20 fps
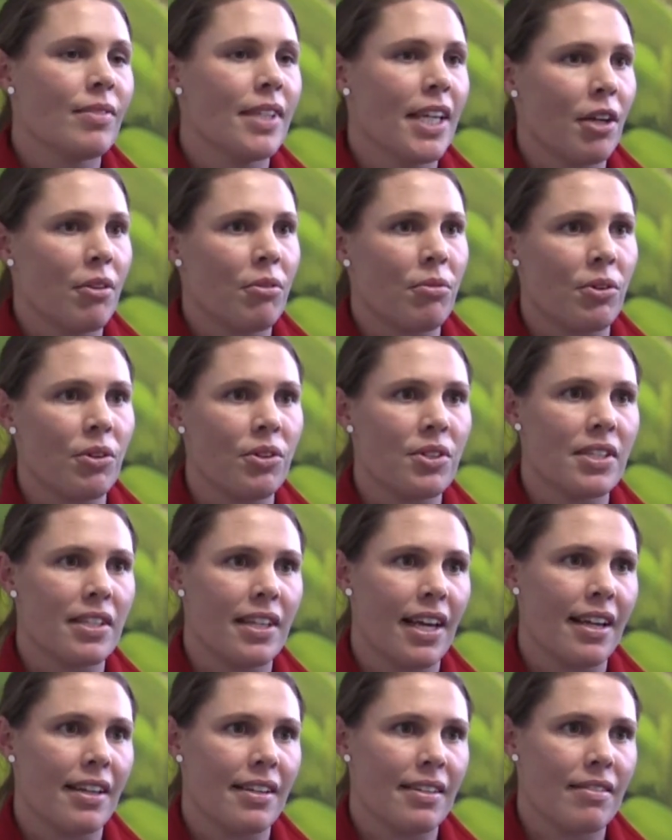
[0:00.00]
get through to
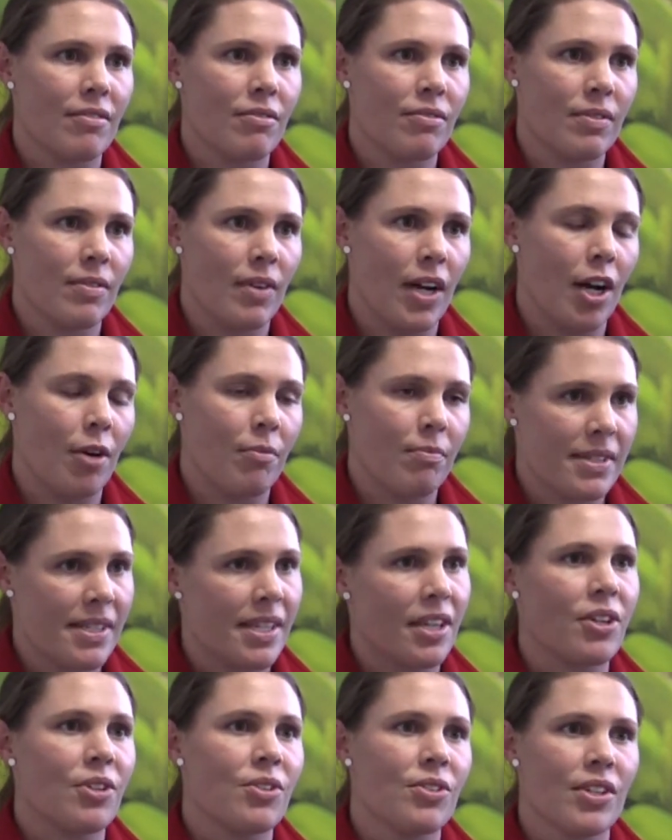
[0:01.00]
that
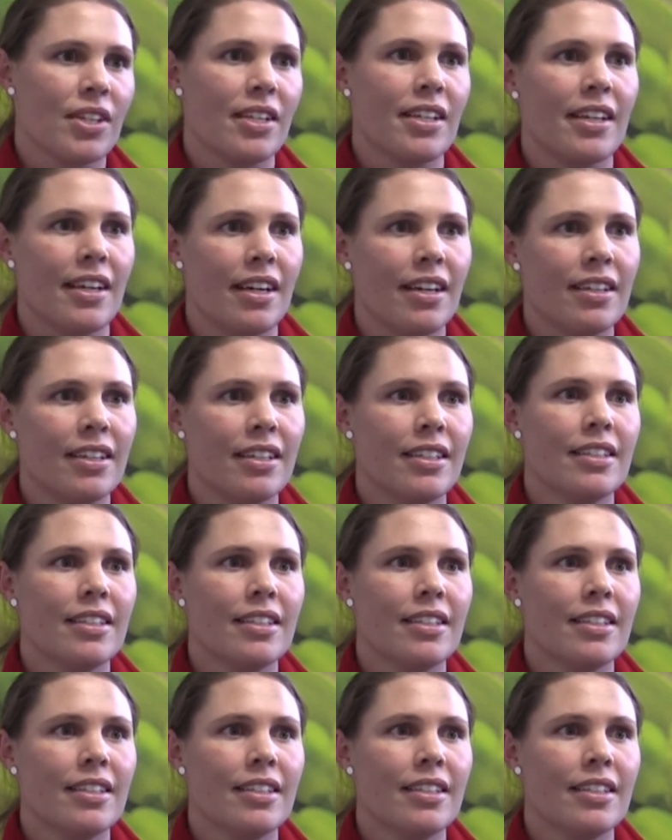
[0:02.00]
secondary year.